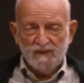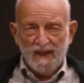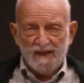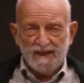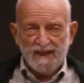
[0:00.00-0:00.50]

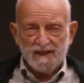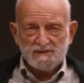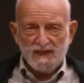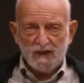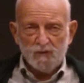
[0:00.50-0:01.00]
And again, it's
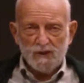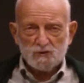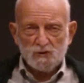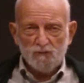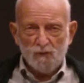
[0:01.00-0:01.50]
not a
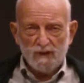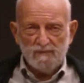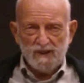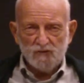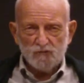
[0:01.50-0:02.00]
question of one
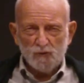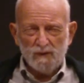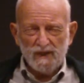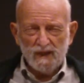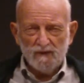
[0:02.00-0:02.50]
being true and
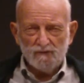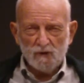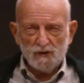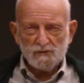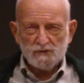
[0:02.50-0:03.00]
the other
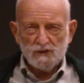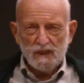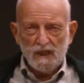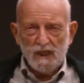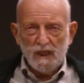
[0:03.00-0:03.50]
false,
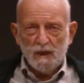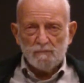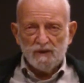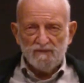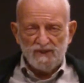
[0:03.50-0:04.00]

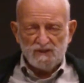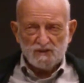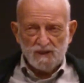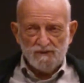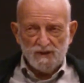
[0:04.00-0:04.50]
but of each
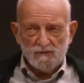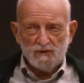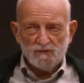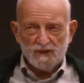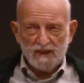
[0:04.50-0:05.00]
giving you
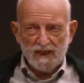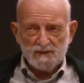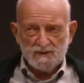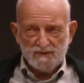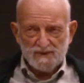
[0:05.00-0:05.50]
different
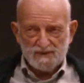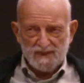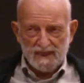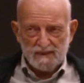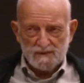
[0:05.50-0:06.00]
kinds of
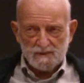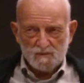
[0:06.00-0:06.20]
insights.